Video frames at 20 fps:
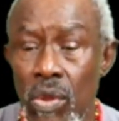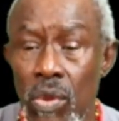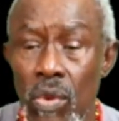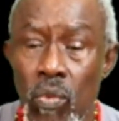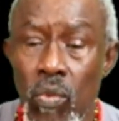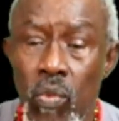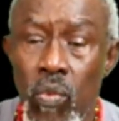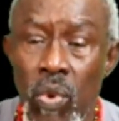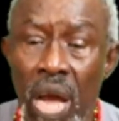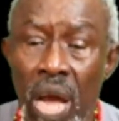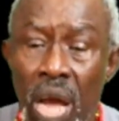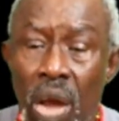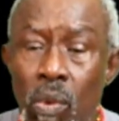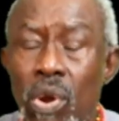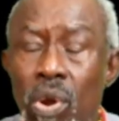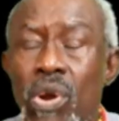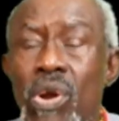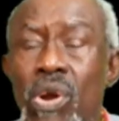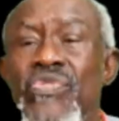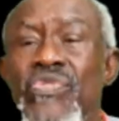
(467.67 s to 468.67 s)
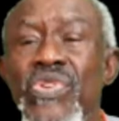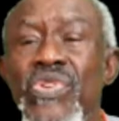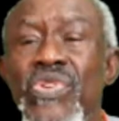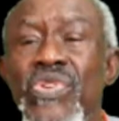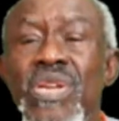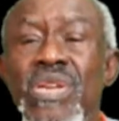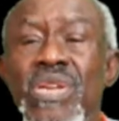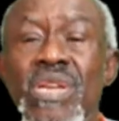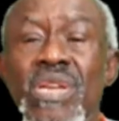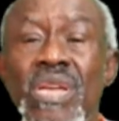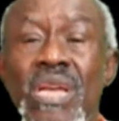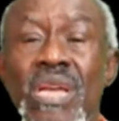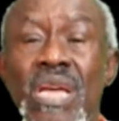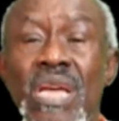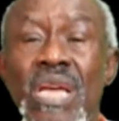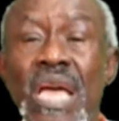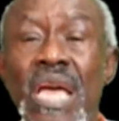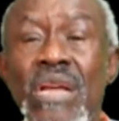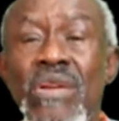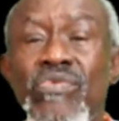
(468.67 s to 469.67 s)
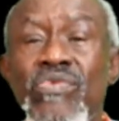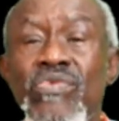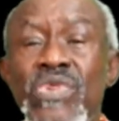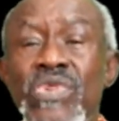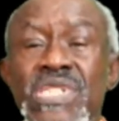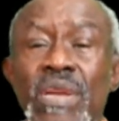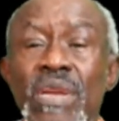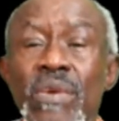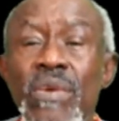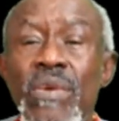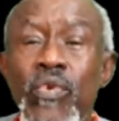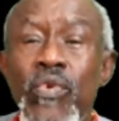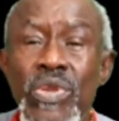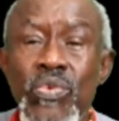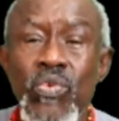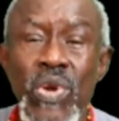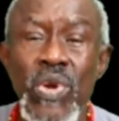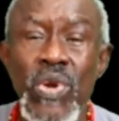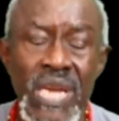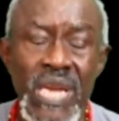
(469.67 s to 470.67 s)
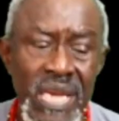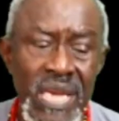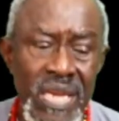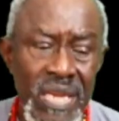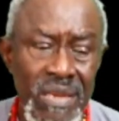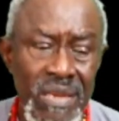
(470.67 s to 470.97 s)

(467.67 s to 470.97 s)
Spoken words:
When our country had reached a point where